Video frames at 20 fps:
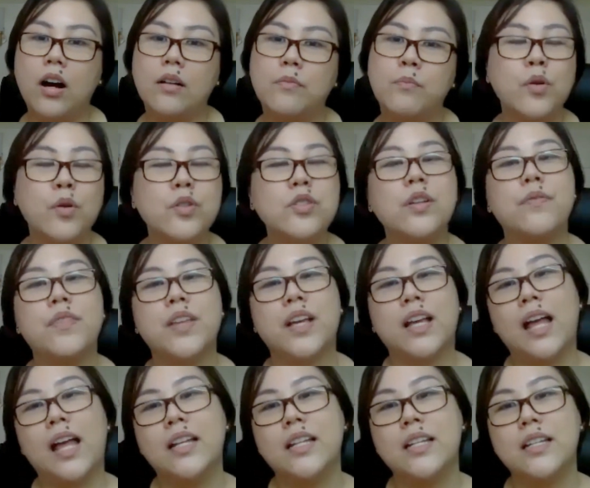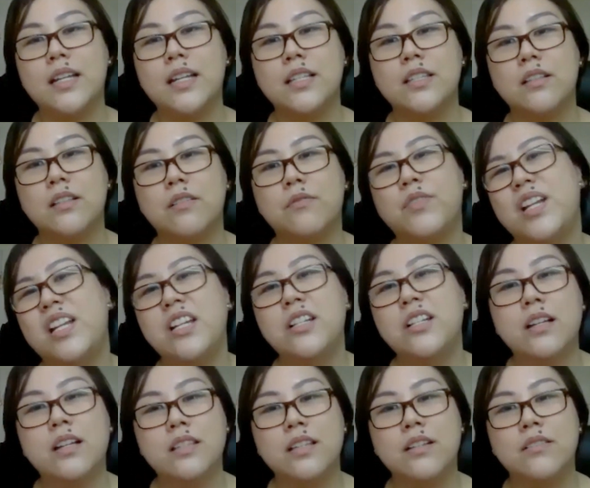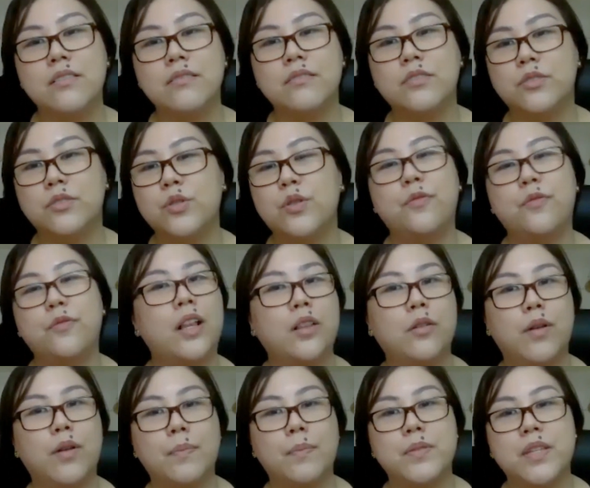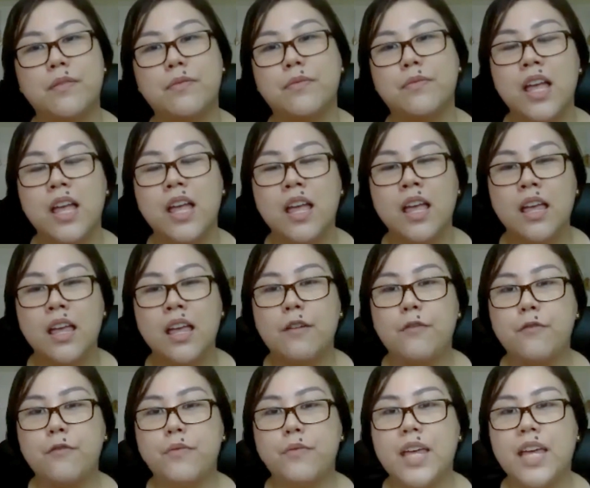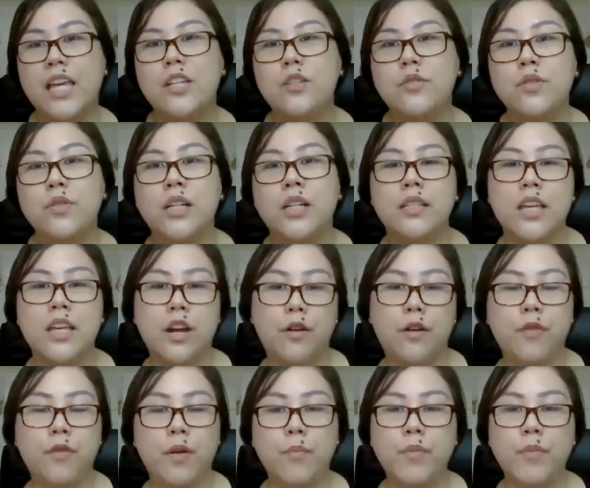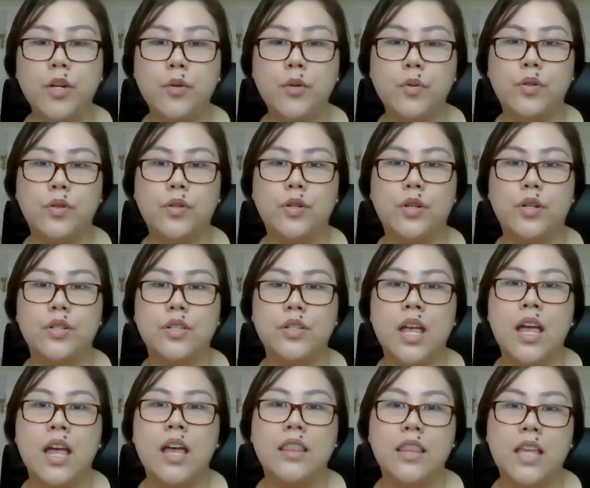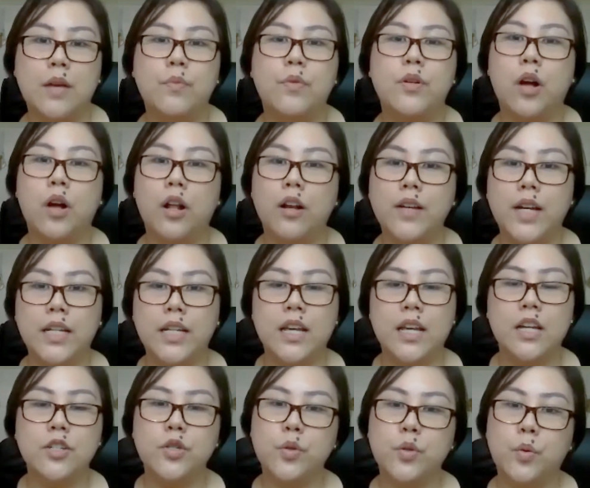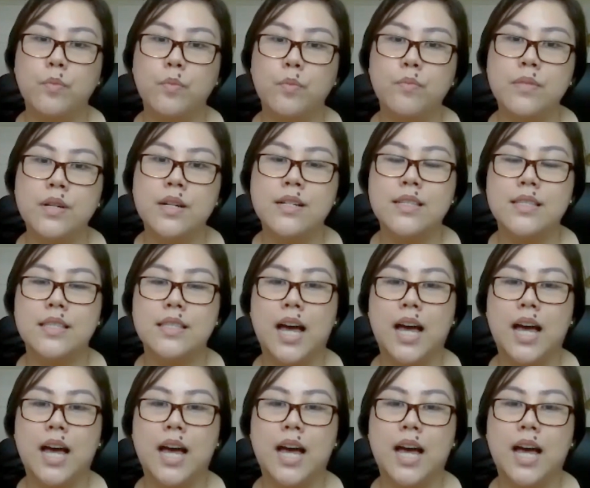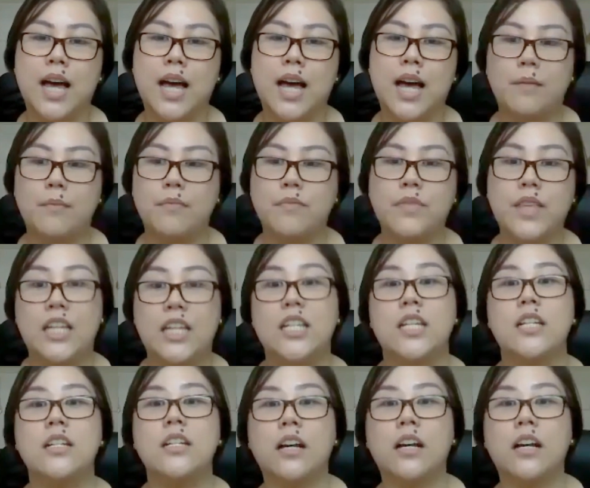most of the candidates really doesn't do follow-ups. If they do not hear from recruiters, they would already assume that they did